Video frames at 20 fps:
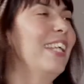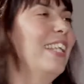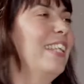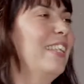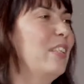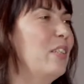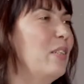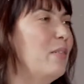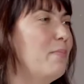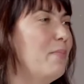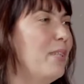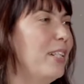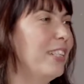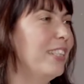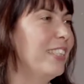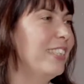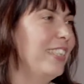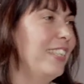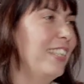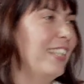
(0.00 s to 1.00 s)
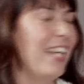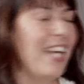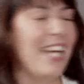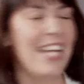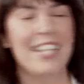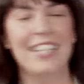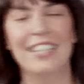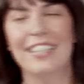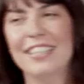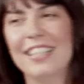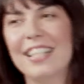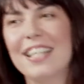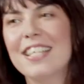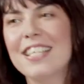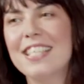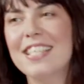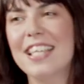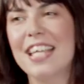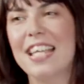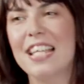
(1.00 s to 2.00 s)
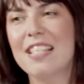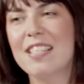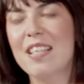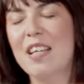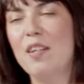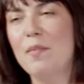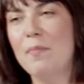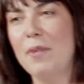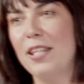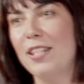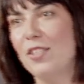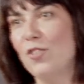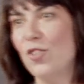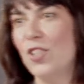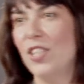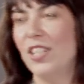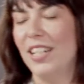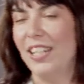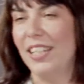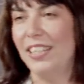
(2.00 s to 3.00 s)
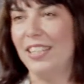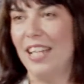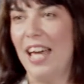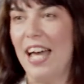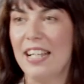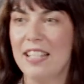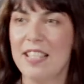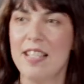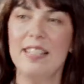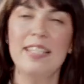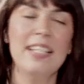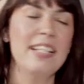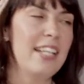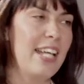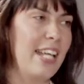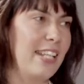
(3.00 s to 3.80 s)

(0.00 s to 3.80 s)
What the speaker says: the marketing and sales area manager at AxelTech,